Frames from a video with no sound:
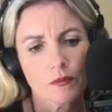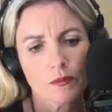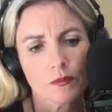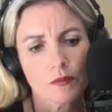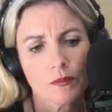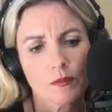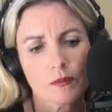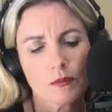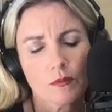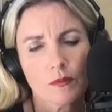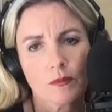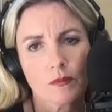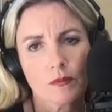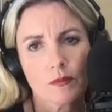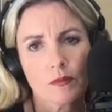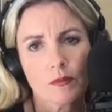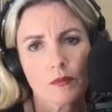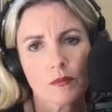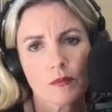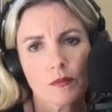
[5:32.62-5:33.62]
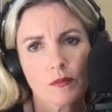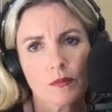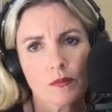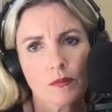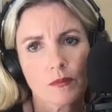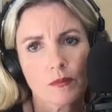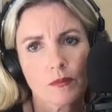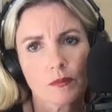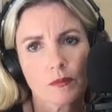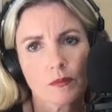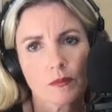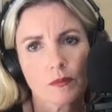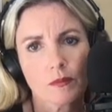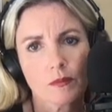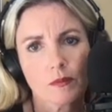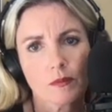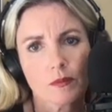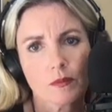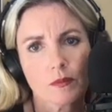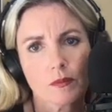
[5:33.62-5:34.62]

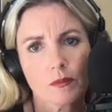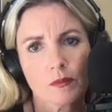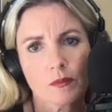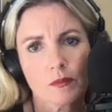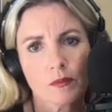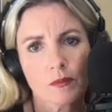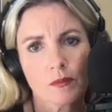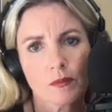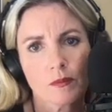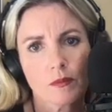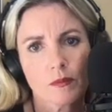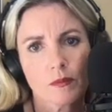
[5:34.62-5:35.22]
(silent)